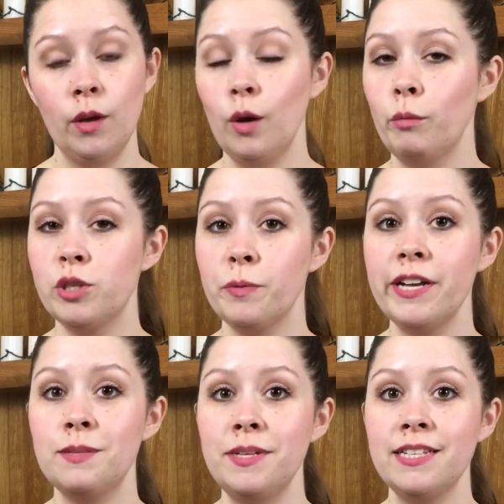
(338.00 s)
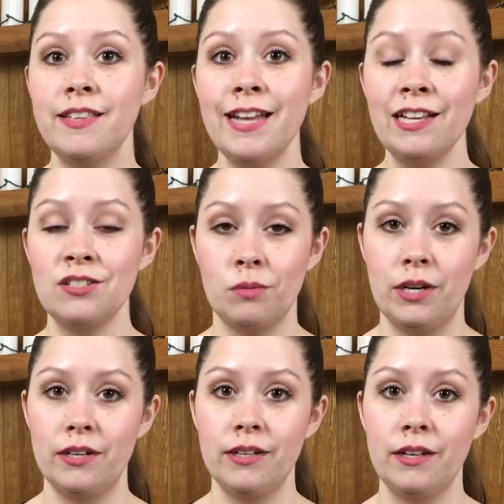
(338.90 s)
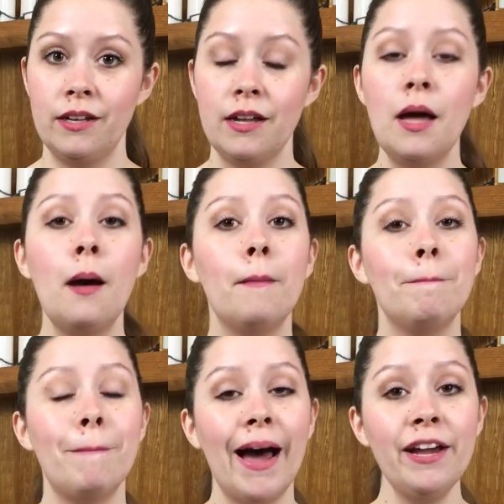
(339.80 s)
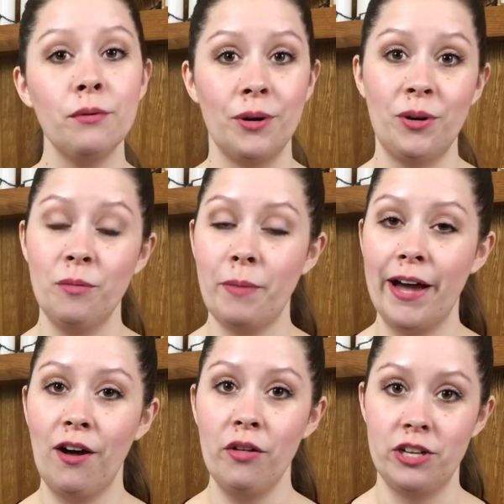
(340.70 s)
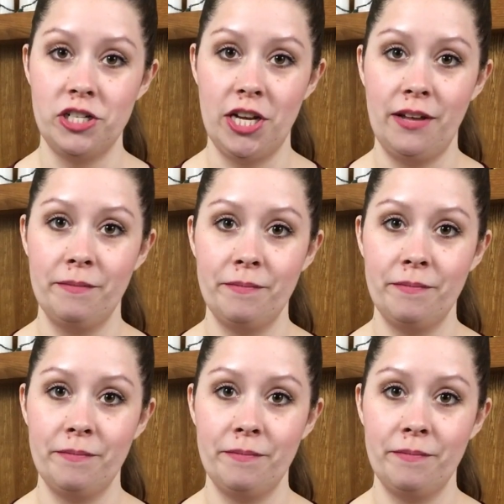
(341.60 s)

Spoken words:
Which brings me to the next word, microbiology.